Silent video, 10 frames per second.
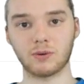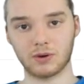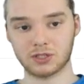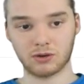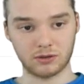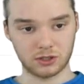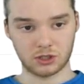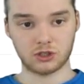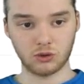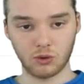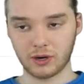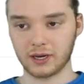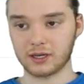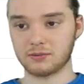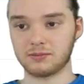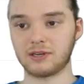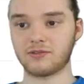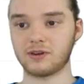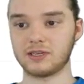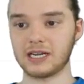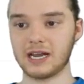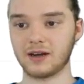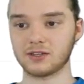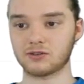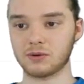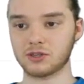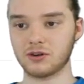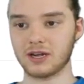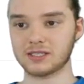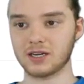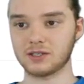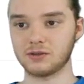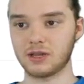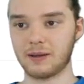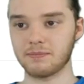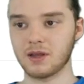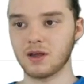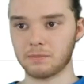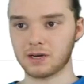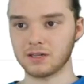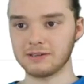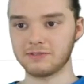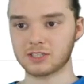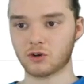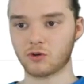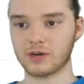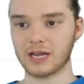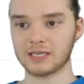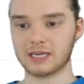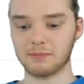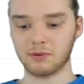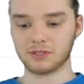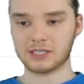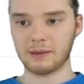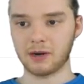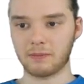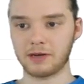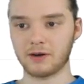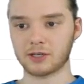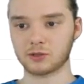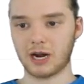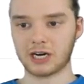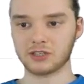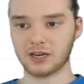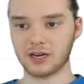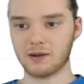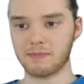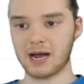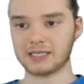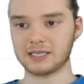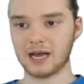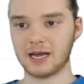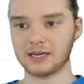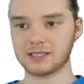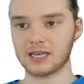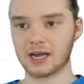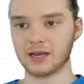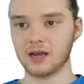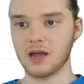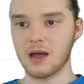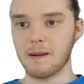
We wanna start storing some different data. So I'm gonna show you guys how to do that. I'm gonna leave this create table statement up here because we're actually gonna come back to that in a sec.